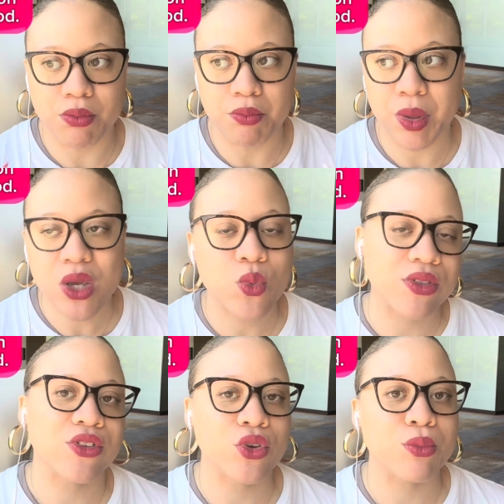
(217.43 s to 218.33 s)
be with
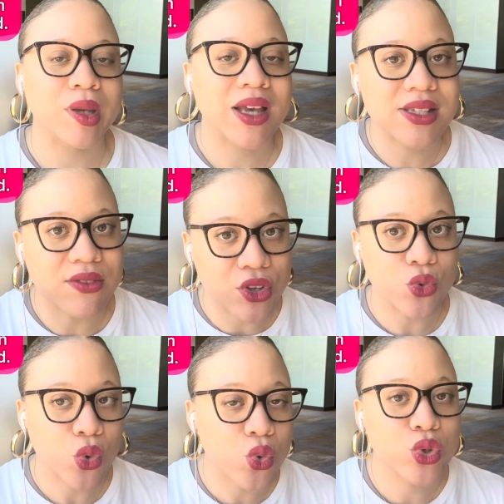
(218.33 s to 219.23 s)
you because of
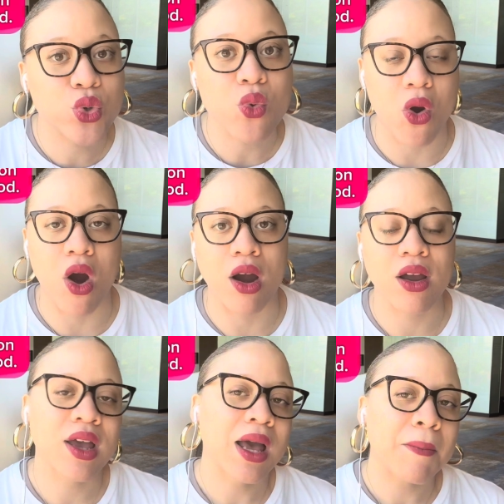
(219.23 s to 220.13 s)
who you are,
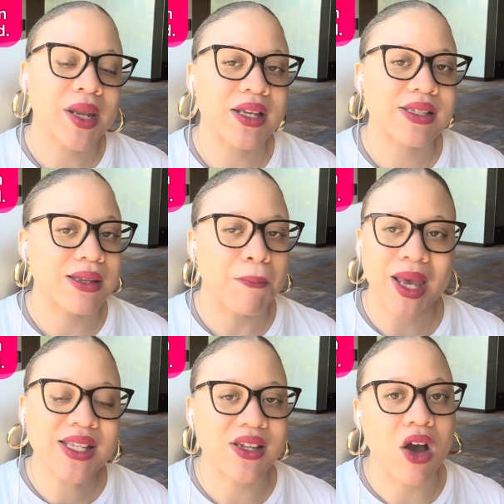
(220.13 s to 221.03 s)
but it's
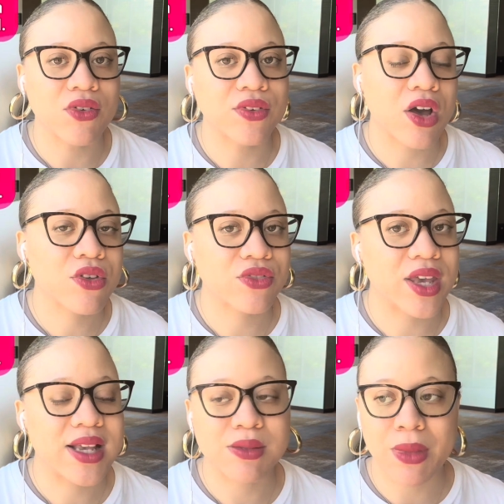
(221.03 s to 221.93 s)
based off of other
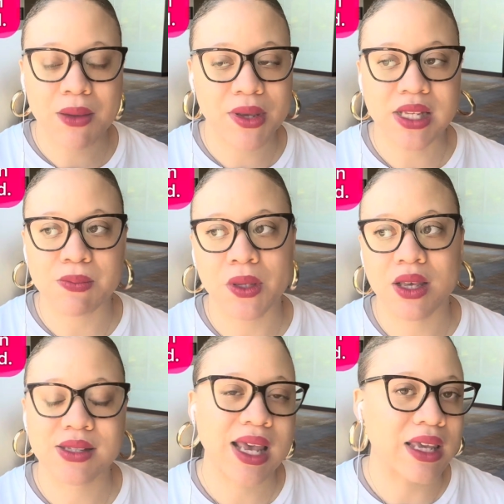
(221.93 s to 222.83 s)
things. Maybe it's because
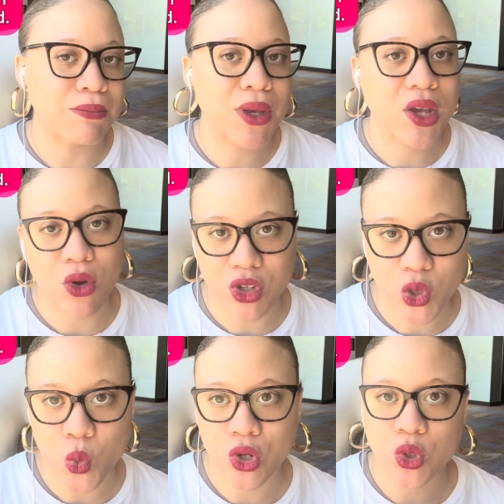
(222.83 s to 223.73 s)
they can pick on you,
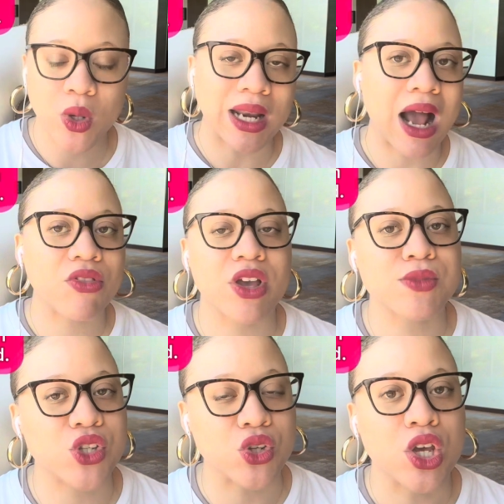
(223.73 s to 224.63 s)
or you allow them
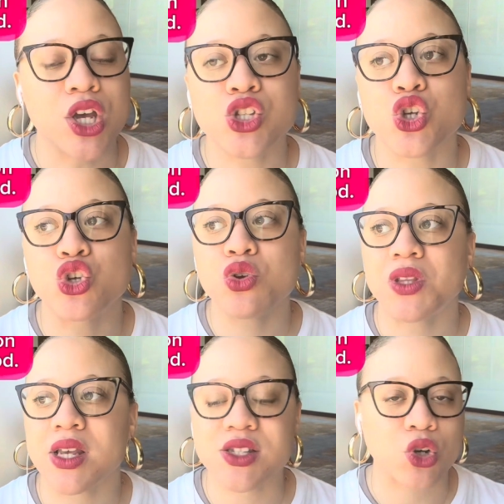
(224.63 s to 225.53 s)
to do
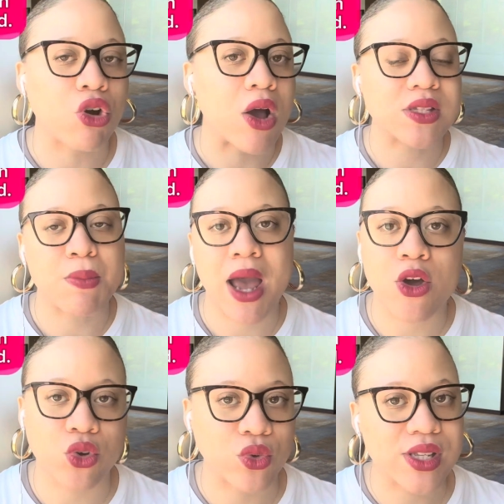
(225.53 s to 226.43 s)
things, to cross
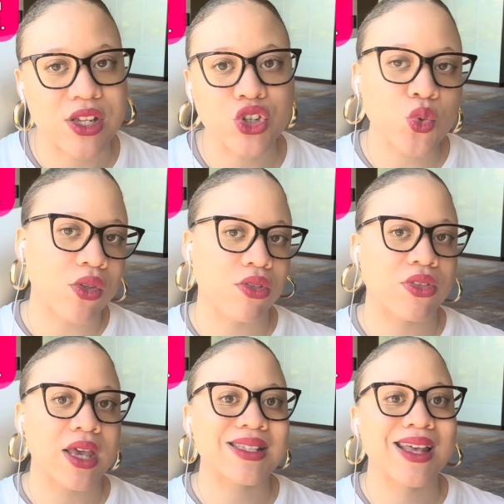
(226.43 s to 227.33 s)
boundaries and do other
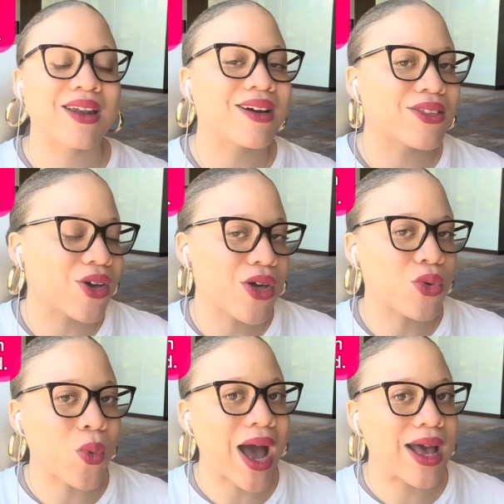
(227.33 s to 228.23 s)
things that
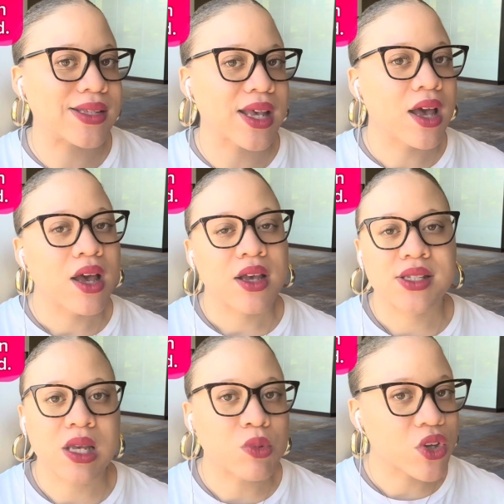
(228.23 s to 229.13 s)
otherwise
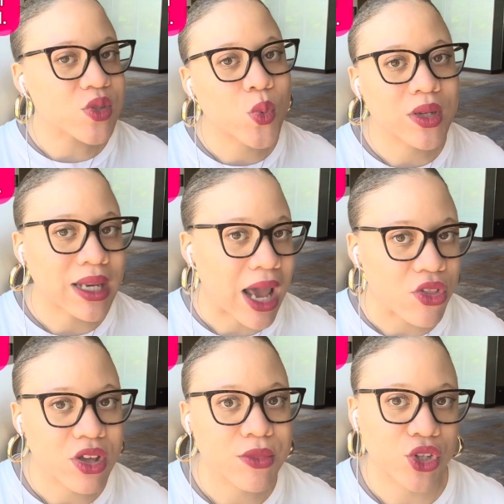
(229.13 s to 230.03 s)
someone else wouldn't allow
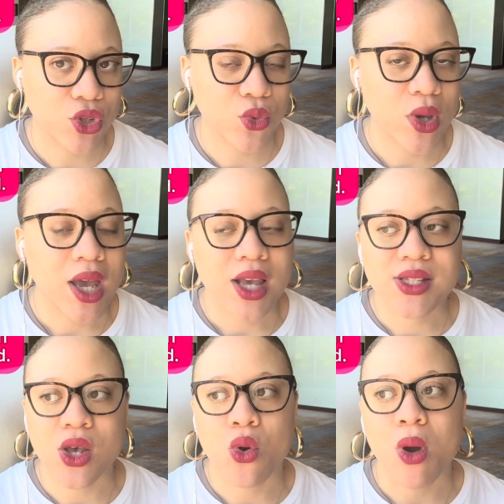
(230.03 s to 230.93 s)
them to do.
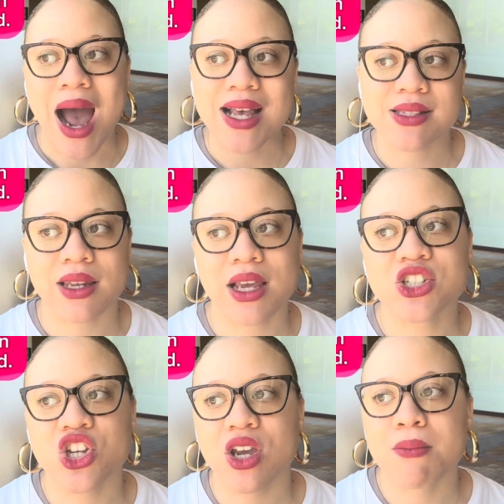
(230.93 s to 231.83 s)
So
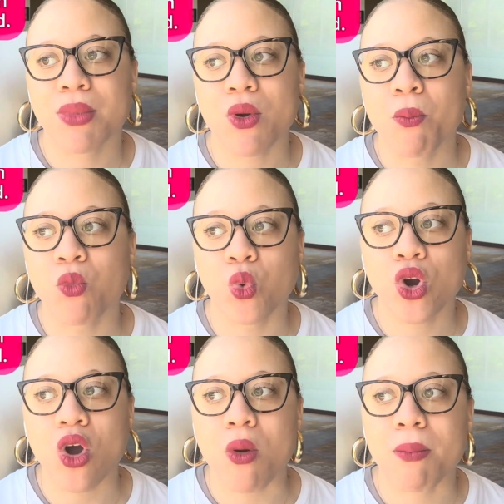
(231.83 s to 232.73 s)
isolation can
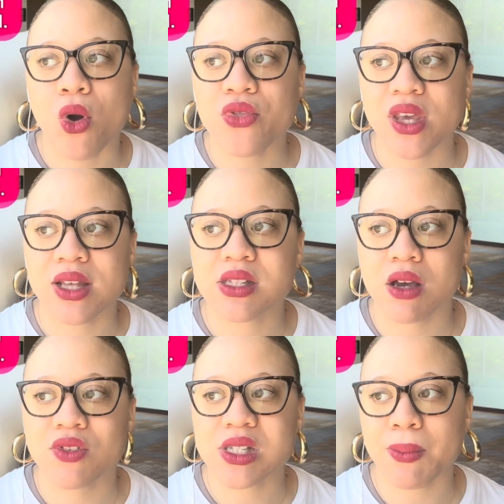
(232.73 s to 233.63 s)
work on both ends of
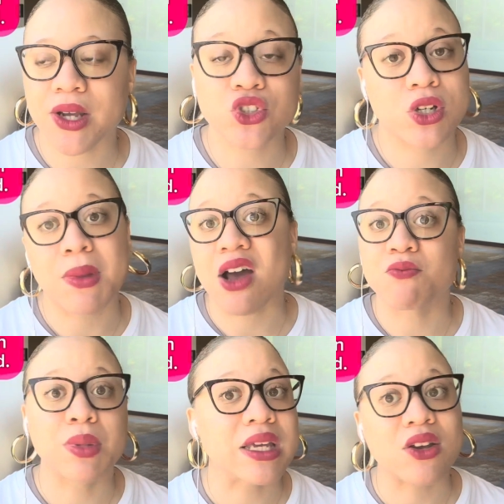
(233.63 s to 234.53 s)
the spectrum. I've
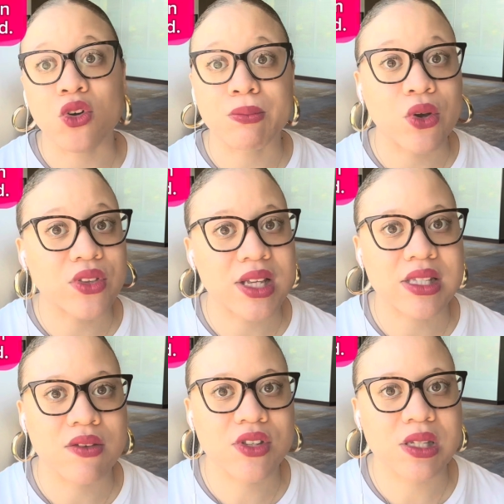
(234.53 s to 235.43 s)
been on both ends
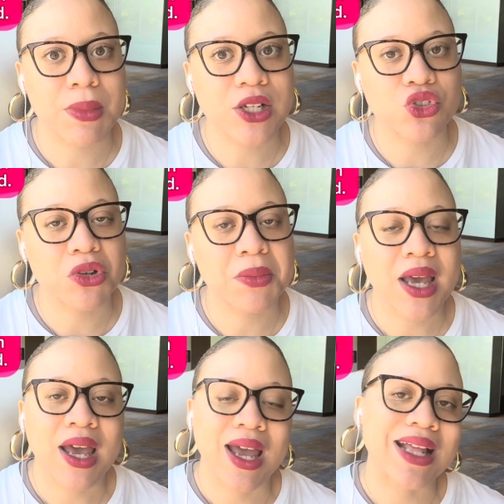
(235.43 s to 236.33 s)
of the spectrum,
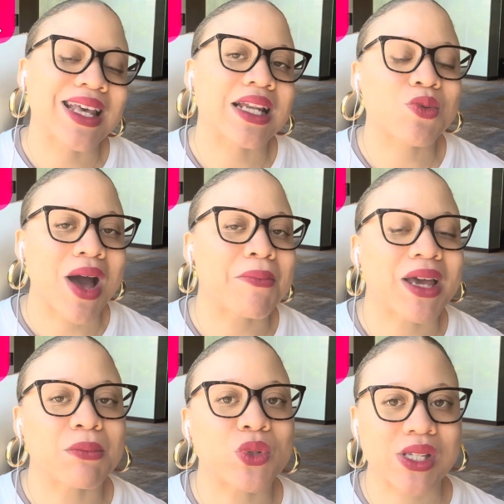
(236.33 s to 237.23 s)
and that is why I'm
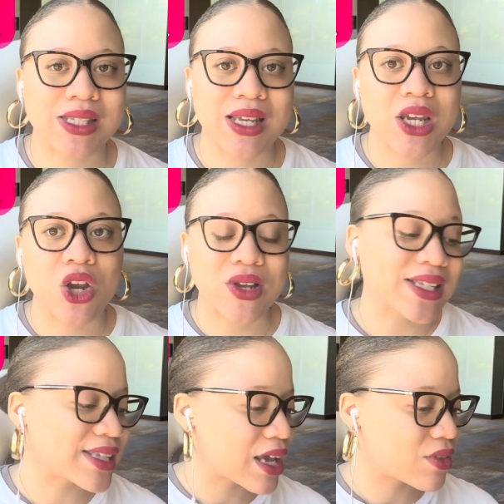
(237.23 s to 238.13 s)
able to sit here and
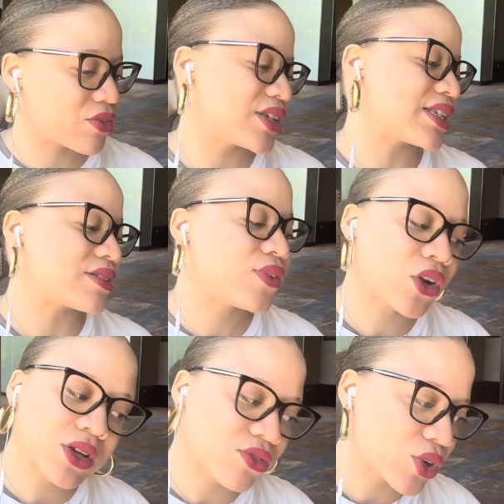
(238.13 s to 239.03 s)
say that this is
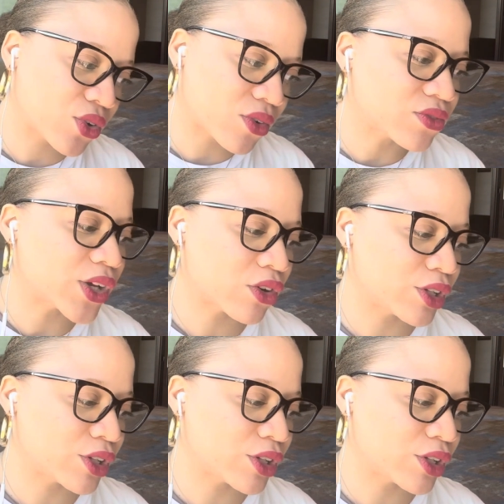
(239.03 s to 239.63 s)
very real, very